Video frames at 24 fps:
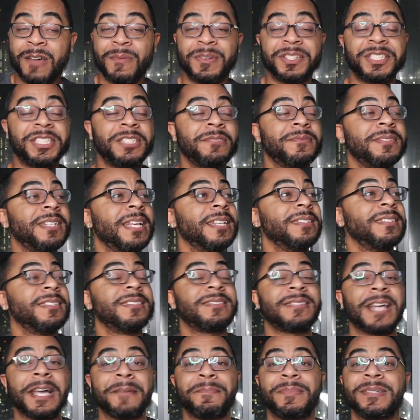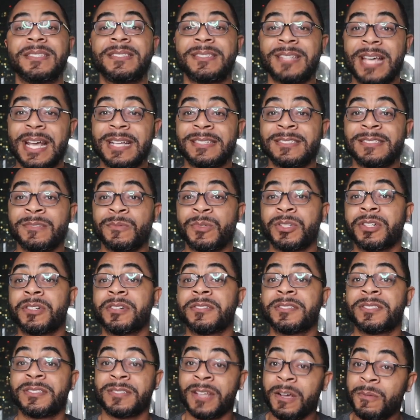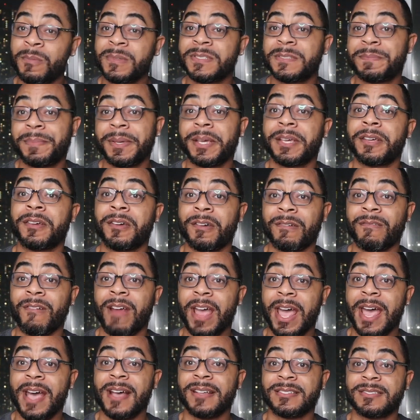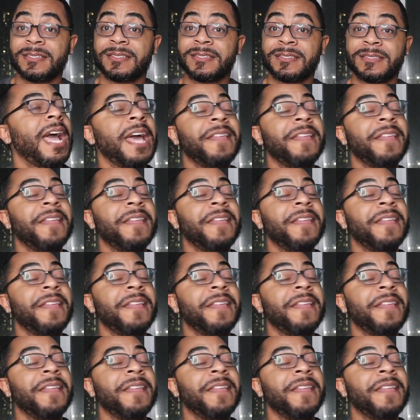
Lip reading: when she was getting these type of texts and when her son was being harassed.